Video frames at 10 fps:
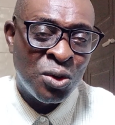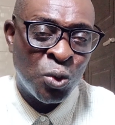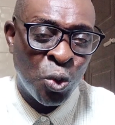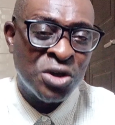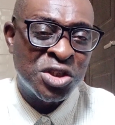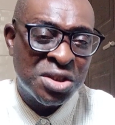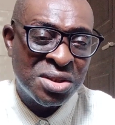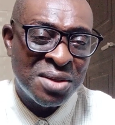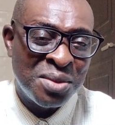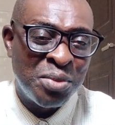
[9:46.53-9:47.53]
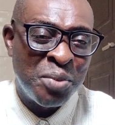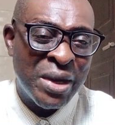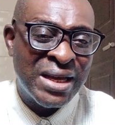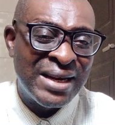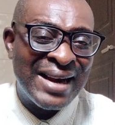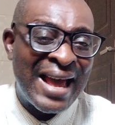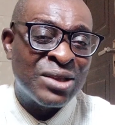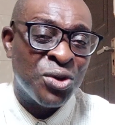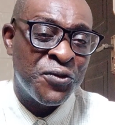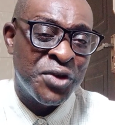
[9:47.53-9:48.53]
was making
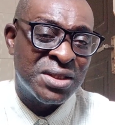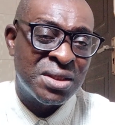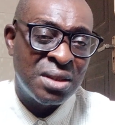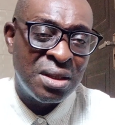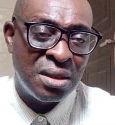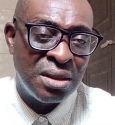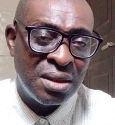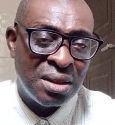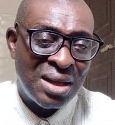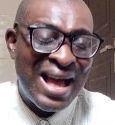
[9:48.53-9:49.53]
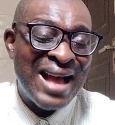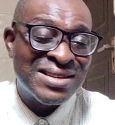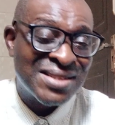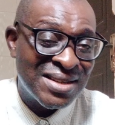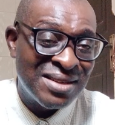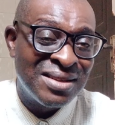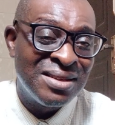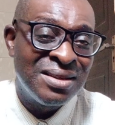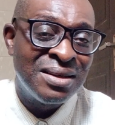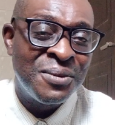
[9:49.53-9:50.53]
light of it, asking